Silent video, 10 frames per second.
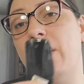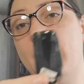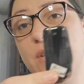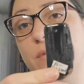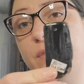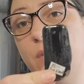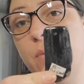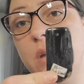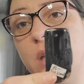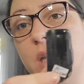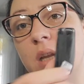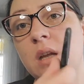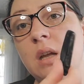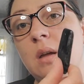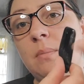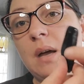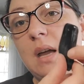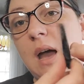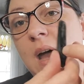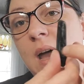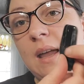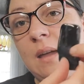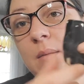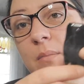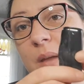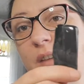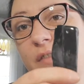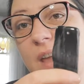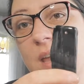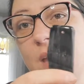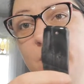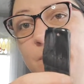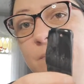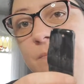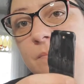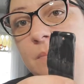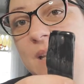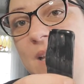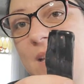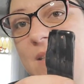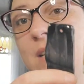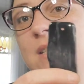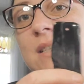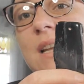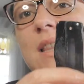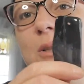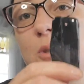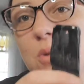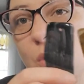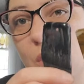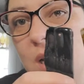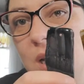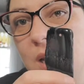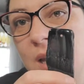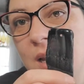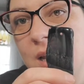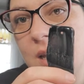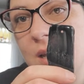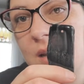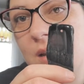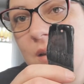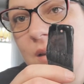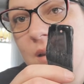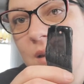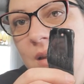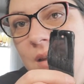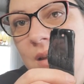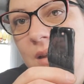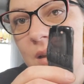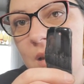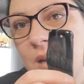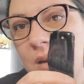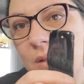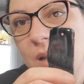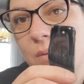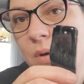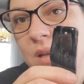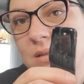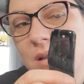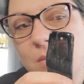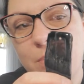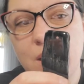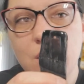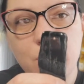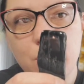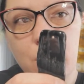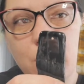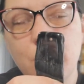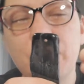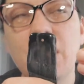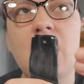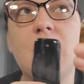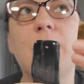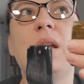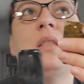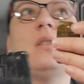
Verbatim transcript: petrified wood, but I am big fan because I just think of the story and you know, like what it's all been through. Um, in the